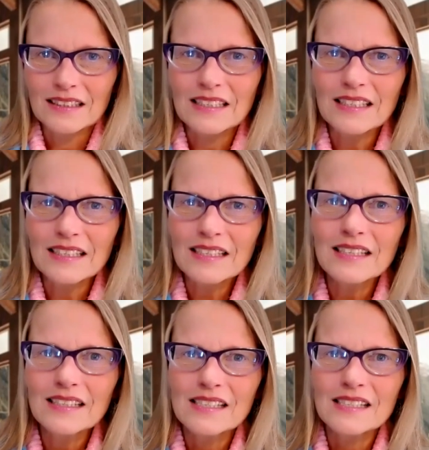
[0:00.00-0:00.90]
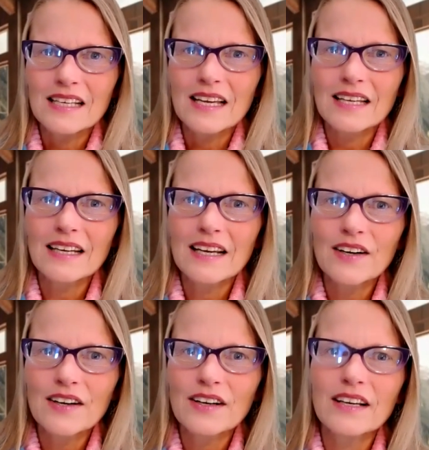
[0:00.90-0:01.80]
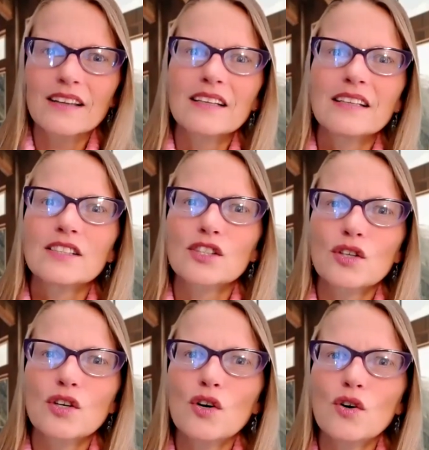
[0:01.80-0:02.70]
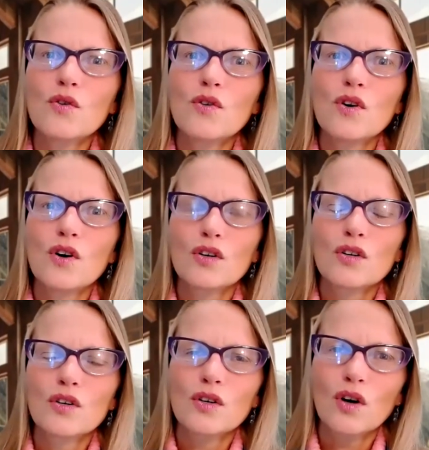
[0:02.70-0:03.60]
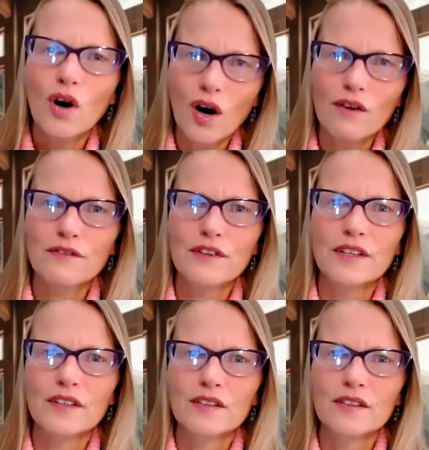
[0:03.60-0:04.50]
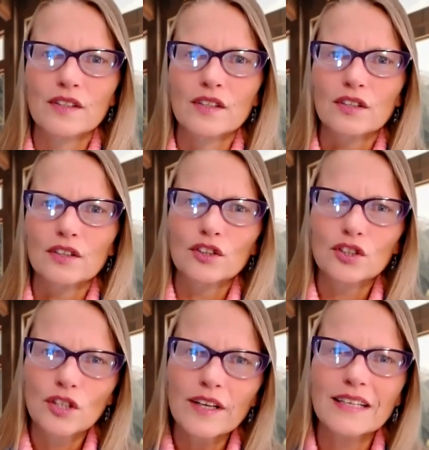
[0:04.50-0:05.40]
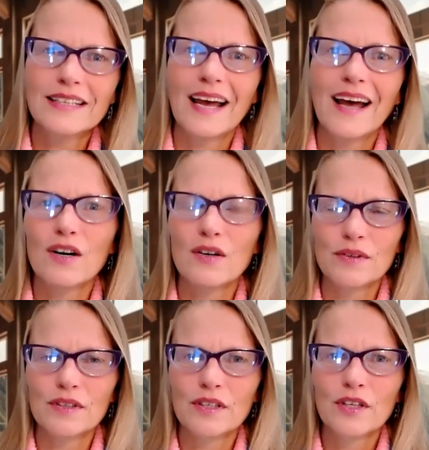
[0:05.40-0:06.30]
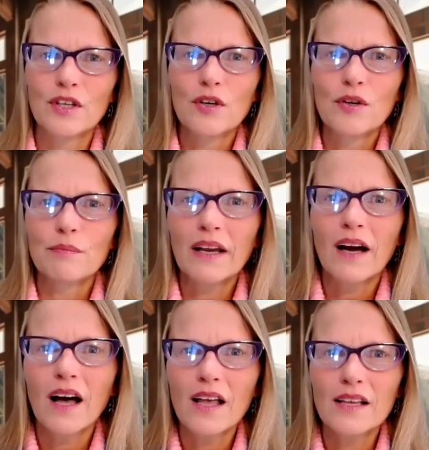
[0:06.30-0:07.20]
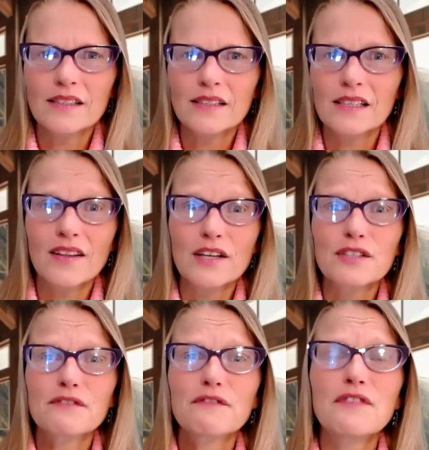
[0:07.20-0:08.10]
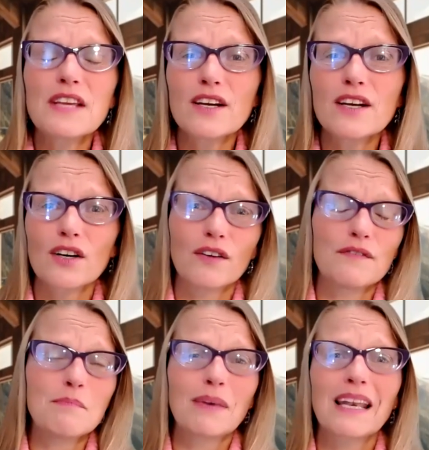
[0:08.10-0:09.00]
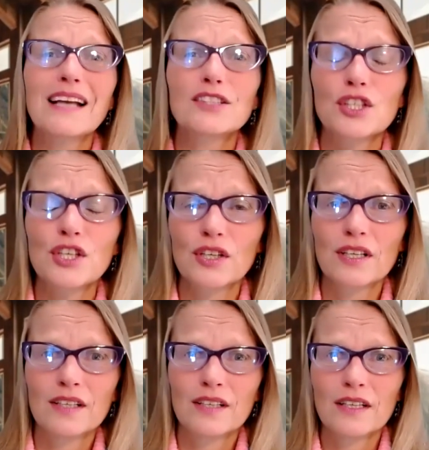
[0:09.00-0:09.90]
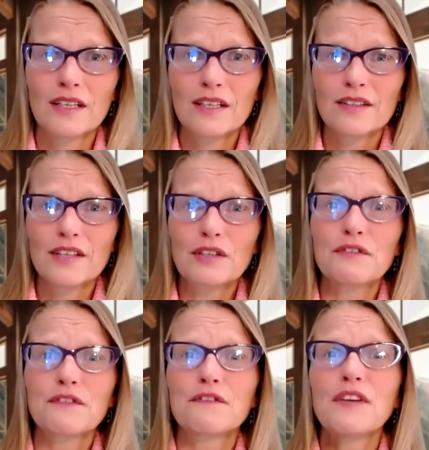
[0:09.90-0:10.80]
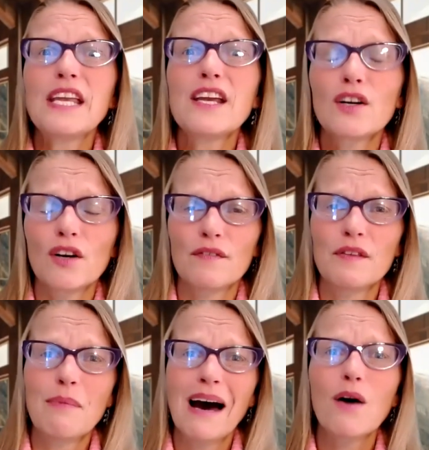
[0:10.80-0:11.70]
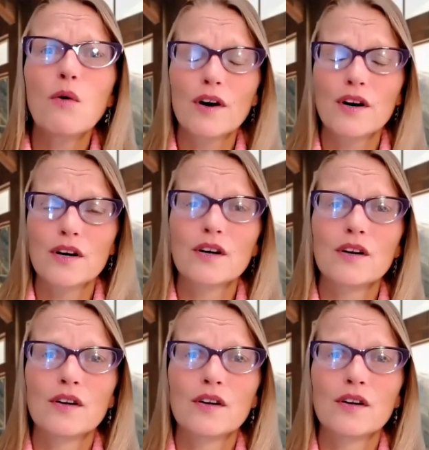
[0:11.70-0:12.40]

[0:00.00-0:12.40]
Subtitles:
It is an area that is so often shut down because there is fear of the pleasure. There is fear of the power.